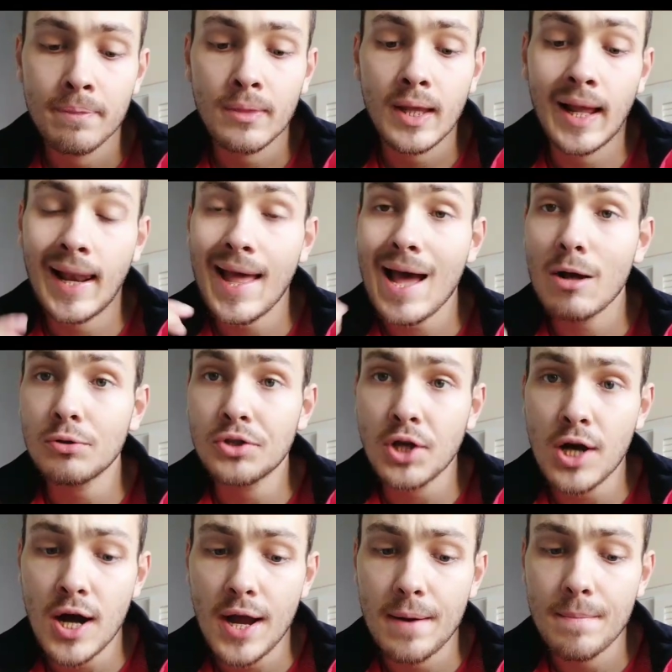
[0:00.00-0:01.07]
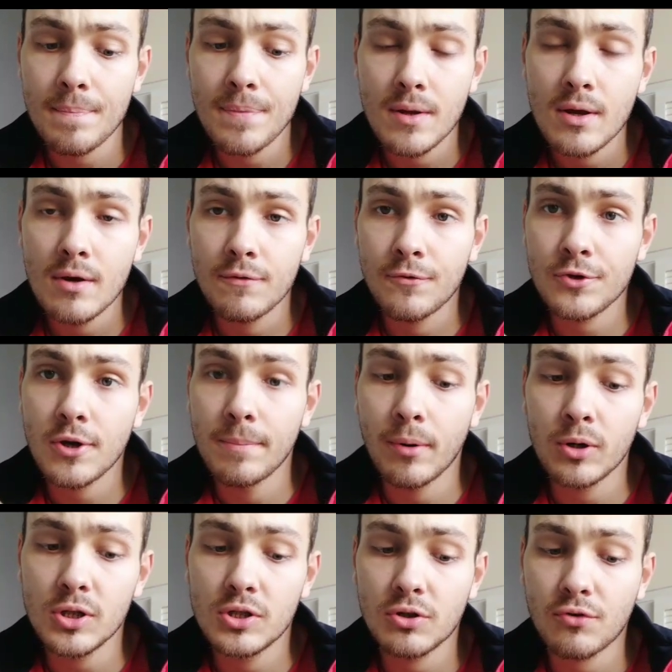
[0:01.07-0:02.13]
Allow time for your
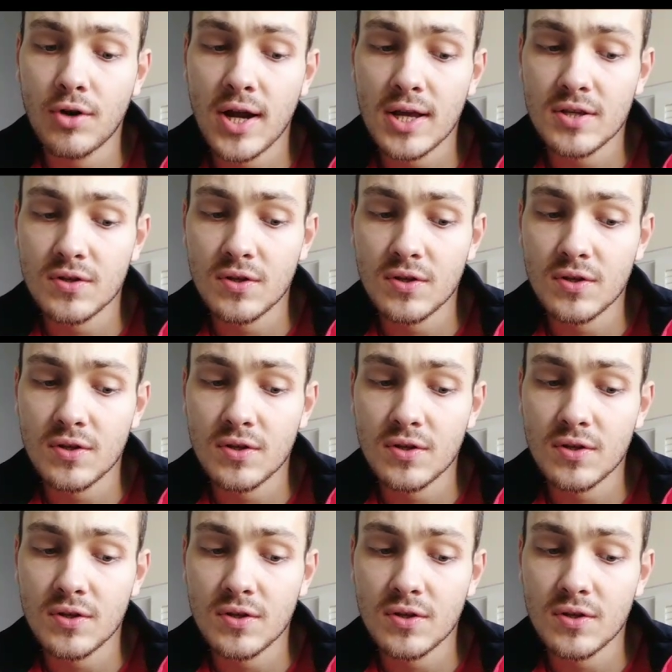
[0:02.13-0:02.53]
body to rest.